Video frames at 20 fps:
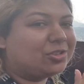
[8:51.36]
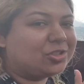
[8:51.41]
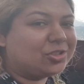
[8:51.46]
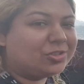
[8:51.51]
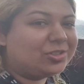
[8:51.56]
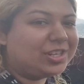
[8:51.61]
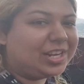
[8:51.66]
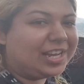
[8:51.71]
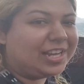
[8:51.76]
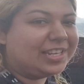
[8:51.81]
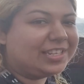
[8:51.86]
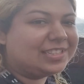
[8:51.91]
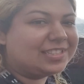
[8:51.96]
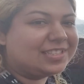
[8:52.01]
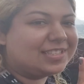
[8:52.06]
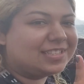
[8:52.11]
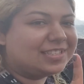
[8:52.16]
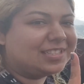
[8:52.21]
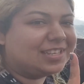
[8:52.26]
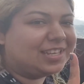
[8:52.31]
two
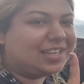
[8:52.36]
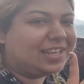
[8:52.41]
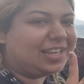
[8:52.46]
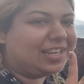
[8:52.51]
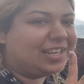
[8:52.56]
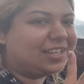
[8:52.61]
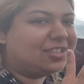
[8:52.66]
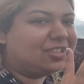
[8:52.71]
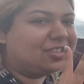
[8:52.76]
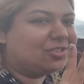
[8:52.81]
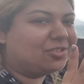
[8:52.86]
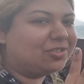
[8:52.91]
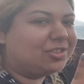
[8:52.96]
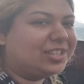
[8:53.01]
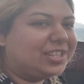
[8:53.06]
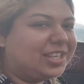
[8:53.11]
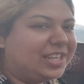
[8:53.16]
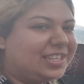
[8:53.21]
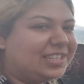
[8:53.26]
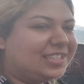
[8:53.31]
nights and
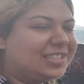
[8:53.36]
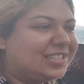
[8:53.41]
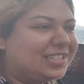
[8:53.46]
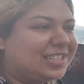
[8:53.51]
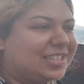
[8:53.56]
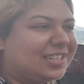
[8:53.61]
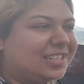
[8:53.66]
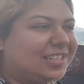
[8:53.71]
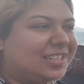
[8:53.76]
three days.